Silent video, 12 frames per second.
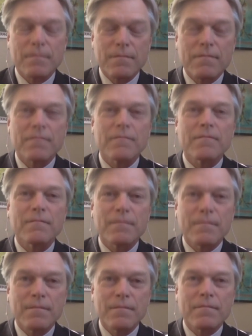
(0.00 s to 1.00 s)

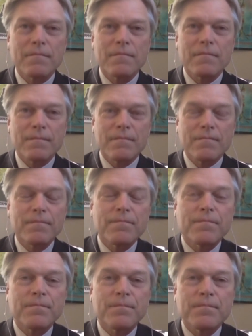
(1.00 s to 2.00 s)

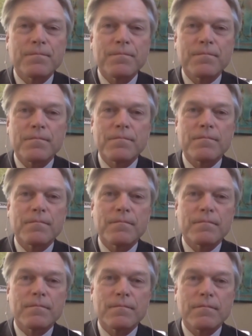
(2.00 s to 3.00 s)

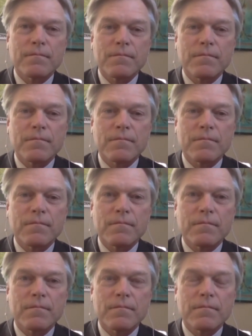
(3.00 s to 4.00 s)

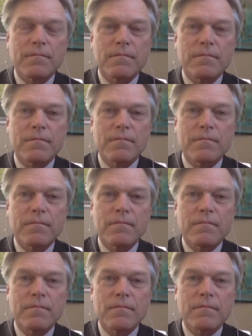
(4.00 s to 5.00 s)

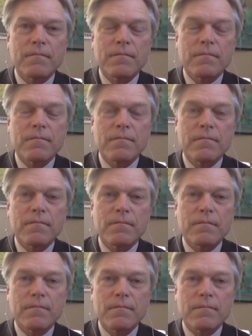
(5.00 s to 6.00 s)

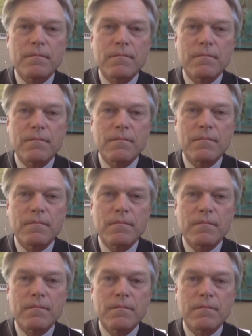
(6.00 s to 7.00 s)

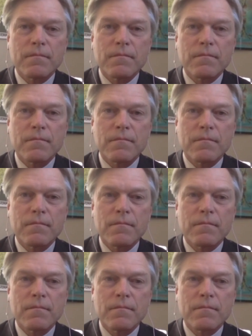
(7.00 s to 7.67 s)
The person shown says nothing.